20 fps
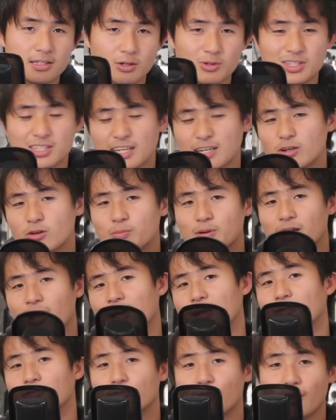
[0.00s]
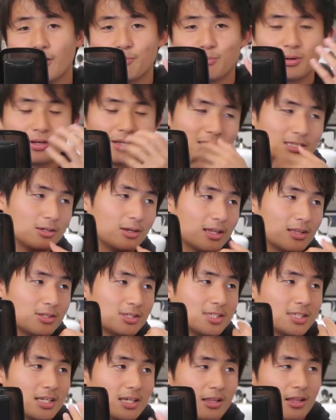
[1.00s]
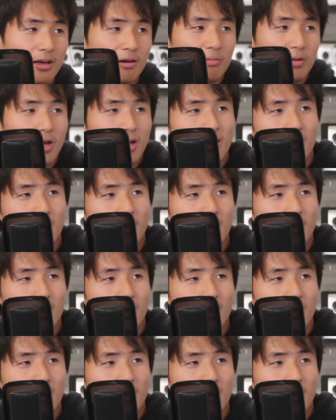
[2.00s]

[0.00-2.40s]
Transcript: So it could be kind of fun because you get to see them